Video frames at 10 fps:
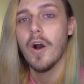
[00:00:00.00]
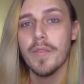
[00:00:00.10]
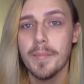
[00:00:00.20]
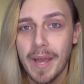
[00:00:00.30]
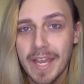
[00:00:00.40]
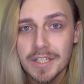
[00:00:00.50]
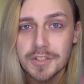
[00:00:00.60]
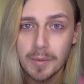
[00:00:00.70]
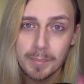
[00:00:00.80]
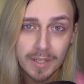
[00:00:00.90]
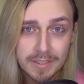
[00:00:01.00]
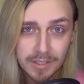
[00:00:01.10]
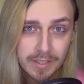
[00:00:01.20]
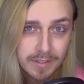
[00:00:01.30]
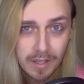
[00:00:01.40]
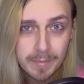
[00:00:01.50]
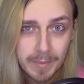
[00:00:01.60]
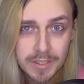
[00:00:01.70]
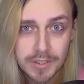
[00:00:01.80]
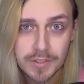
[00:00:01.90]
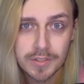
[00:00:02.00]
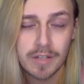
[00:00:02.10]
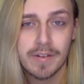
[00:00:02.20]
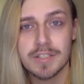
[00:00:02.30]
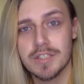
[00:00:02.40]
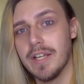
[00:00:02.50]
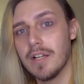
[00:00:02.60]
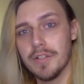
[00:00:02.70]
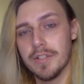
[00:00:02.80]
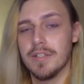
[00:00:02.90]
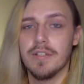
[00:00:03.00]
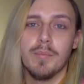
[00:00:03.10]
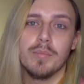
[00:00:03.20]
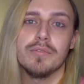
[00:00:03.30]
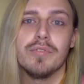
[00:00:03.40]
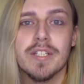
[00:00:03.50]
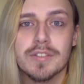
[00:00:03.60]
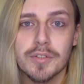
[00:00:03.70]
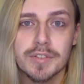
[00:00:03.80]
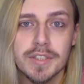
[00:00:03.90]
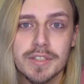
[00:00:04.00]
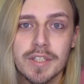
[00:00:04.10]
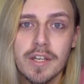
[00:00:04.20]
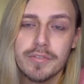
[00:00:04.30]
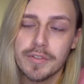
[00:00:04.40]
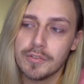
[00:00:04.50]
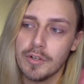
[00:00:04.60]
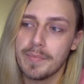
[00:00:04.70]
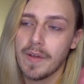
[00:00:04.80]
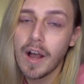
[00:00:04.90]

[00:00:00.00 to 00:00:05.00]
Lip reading: On the page on my site that I mentioned, I've actually included a number of resources for the group that